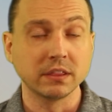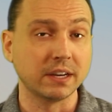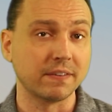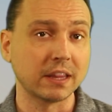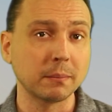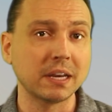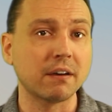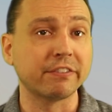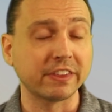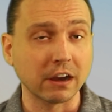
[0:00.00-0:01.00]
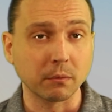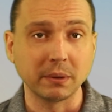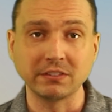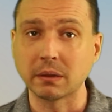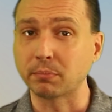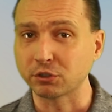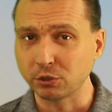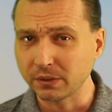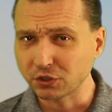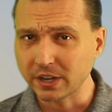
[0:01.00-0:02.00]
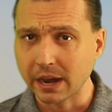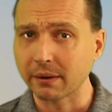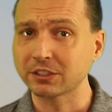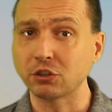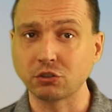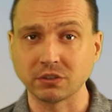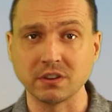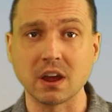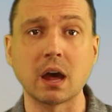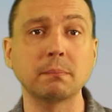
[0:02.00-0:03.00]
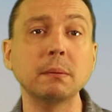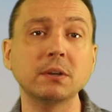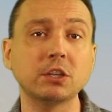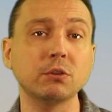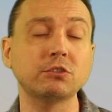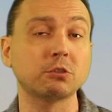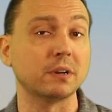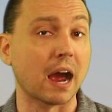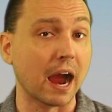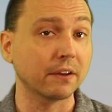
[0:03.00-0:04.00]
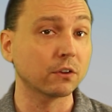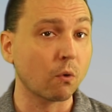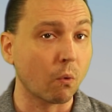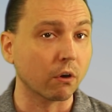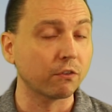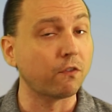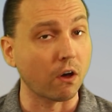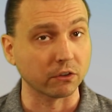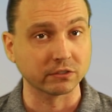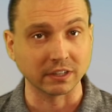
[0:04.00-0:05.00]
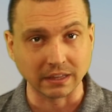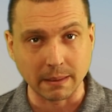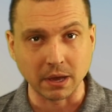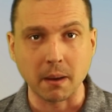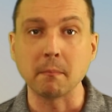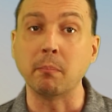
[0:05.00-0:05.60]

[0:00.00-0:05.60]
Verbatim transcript: The development of therapies and pursuit of generics should not be reduced to an either or false dilemma.